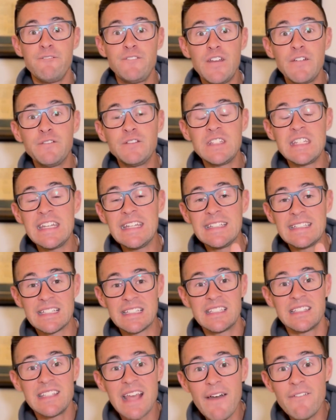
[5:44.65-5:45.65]
15 to
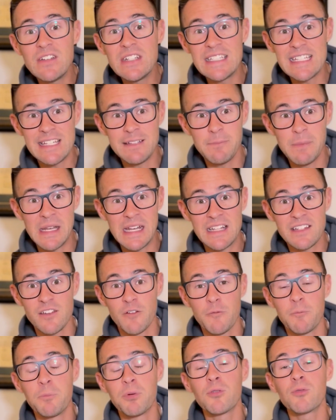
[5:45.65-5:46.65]
17 minutes
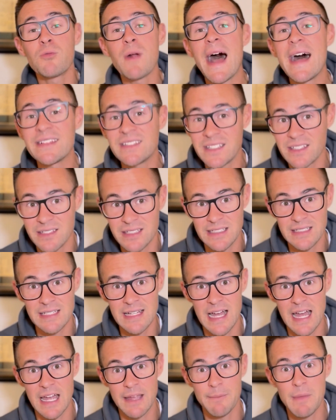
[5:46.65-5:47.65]
of processing
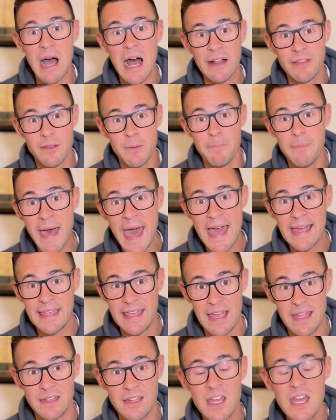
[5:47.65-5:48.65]
time on the back
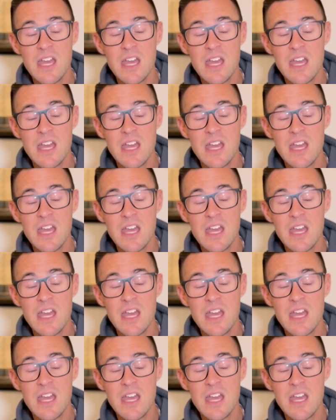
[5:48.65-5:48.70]
end.